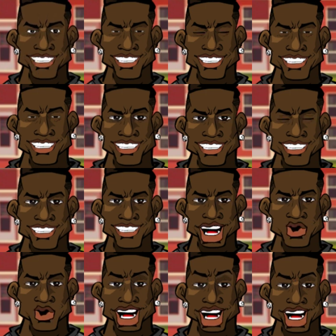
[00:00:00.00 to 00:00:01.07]
It's,
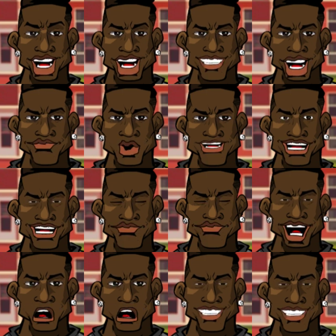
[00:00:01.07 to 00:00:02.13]
sorry guys, but some of
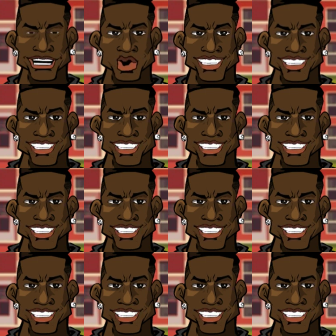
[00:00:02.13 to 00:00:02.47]
you guys be like,